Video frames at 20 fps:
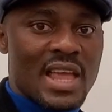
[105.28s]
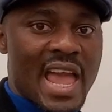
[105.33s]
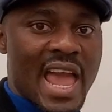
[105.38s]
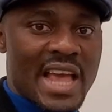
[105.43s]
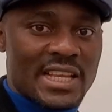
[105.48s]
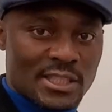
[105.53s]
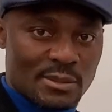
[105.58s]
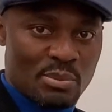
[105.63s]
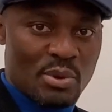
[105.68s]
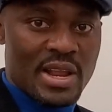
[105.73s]

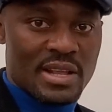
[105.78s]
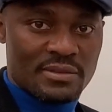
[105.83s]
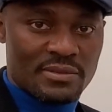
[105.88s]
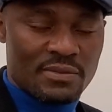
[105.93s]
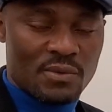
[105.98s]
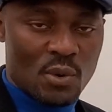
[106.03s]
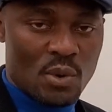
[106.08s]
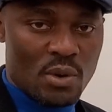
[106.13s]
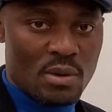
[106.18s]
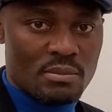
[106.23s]
exponent
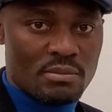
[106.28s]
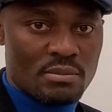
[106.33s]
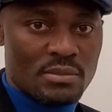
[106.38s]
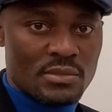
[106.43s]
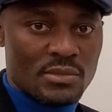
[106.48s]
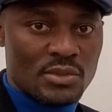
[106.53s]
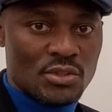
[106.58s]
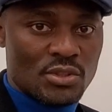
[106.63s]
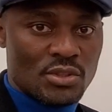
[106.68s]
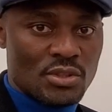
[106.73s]
form.
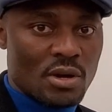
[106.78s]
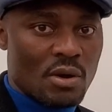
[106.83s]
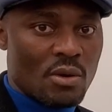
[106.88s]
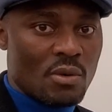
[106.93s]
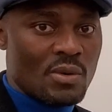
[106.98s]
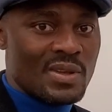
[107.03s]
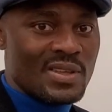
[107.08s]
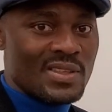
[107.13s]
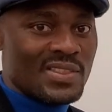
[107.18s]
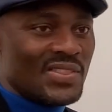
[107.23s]

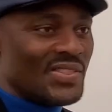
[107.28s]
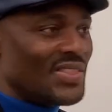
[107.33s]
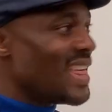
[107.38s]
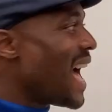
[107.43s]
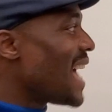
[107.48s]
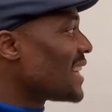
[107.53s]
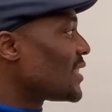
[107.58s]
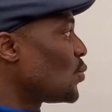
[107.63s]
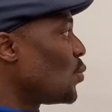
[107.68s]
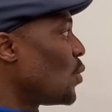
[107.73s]
So
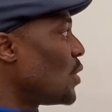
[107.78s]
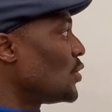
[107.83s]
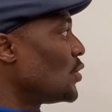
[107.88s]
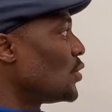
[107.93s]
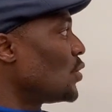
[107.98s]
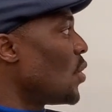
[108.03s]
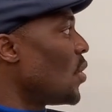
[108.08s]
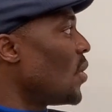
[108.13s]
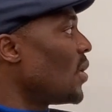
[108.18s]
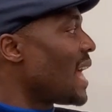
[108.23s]
that's what you
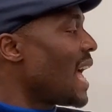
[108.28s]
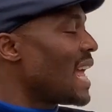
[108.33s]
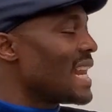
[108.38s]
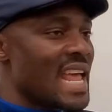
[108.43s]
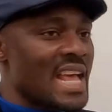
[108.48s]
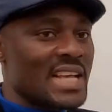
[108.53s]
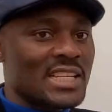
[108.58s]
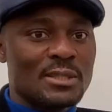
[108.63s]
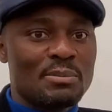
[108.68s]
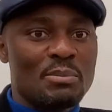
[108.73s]
call an
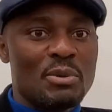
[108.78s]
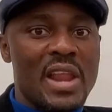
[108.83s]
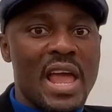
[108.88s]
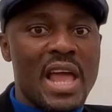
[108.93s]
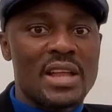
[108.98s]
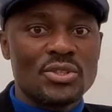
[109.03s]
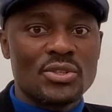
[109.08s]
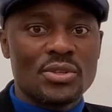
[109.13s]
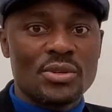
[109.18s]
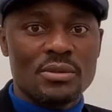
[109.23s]

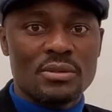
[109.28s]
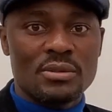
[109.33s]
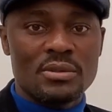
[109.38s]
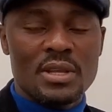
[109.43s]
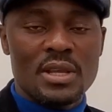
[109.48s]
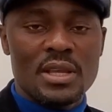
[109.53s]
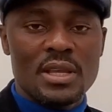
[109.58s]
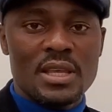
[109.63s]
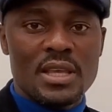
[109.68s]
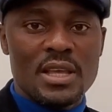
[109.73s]
exponential
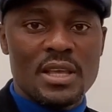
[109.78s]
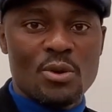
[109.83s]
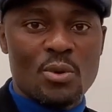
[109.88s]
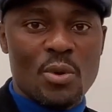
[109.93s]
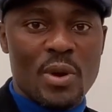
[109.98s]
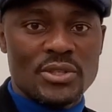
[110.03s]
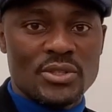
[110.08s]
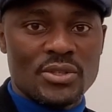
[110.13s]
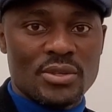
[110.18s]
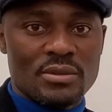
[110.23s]

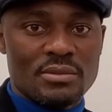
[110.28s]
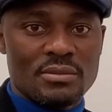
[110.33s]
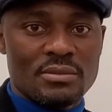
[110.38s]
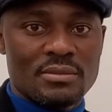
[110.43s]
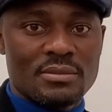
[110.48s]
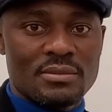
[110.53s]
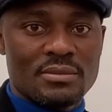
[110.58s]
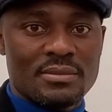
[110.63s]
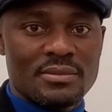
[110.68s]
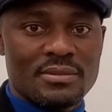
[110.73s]
equation.
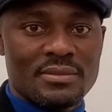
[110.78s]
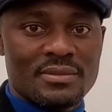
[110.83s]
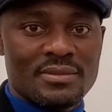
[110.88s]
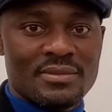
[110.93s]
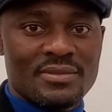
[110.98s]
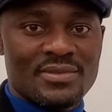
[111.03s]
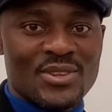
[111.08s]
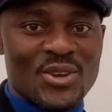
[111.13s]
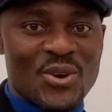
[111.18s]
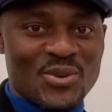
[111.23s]

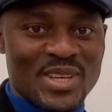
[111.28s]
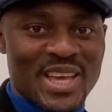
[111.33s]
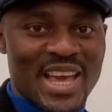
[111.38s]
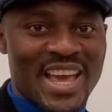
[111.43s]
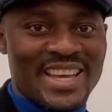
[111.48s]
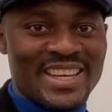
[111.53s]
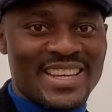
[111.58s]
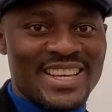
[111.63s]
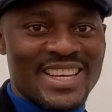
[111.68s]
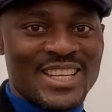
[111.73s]

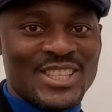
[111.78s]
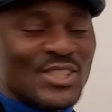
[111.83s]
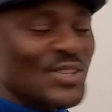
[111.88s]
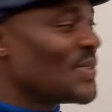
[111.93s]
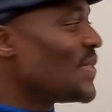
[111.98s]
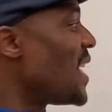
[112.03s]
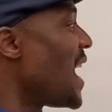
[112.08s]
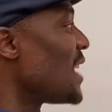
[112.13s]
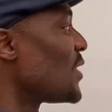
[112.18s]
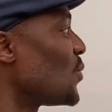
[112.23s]
Okay, so
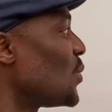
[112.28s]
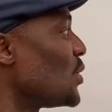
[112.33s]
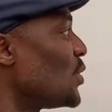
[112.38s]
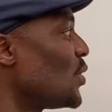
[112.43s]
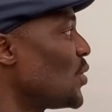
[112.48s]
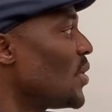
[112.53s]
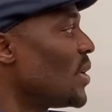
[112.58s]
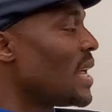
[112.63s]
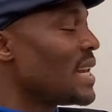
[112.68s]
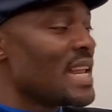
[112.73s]
that's what you
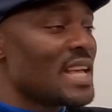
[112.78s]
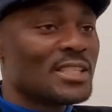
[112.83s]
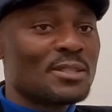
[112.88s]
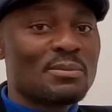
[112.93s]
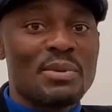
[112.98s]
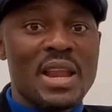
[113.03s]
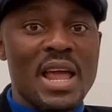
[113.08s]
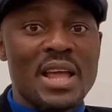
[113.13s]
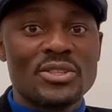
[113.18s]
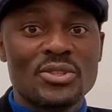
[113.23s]
call an
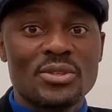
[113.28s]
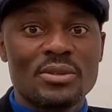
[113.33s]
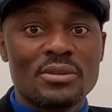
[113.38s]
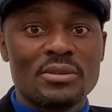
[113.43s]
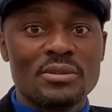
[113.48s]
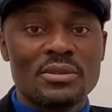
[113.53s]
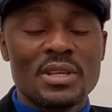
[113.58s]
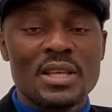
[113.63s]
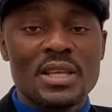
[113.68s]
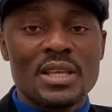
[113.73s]

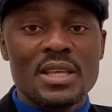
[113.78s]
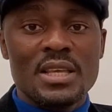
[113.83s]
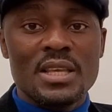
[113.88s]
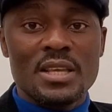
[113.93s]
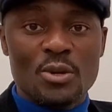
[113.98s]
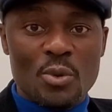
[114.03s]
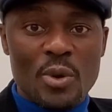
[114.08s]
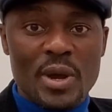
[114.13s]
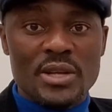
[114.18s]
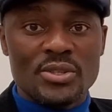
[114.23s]
exponential
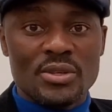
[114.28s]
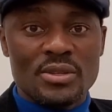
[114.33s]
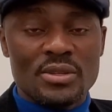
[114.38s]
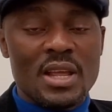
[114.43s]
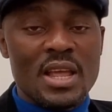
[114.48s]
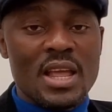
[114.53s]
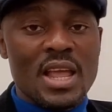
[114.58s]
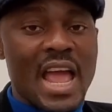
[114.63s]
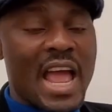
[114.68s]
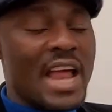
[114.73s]
equation.
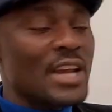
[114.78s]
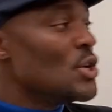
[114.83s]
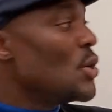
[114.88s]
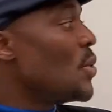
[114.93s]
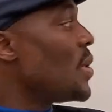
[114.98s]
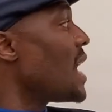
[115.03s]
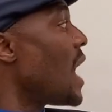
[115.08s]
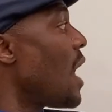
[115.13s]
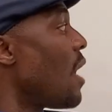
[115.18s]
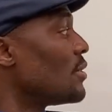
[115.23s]
And
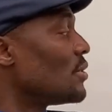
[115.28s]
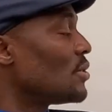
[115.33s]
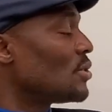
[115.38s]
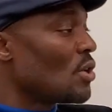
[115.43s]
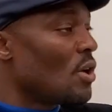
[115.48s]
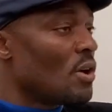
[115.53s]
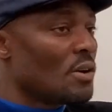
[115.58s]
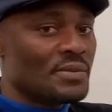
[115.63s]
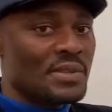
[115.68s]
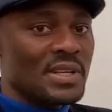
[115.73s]
knowing how to
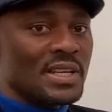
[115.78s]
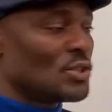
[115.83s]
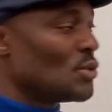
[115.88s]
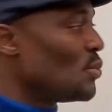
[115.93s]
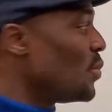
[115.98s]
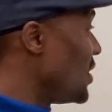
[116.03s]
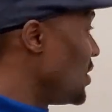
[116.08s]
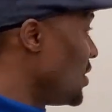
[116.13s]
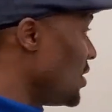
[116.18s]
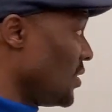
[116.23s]
solve this,
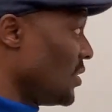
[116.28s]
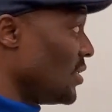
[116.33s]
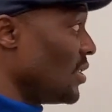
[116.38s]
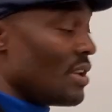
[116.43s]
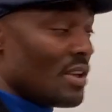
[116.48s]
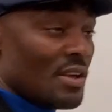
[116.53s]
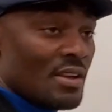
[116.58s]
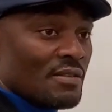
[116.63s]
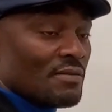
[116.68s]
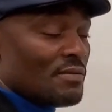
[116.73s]
which
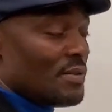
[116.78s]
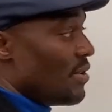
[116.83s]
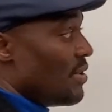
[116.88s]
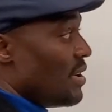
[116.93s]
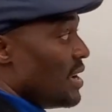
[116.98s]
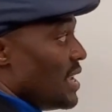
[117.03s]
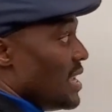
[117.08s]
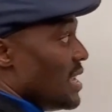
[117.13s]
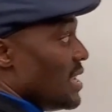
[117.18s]
is very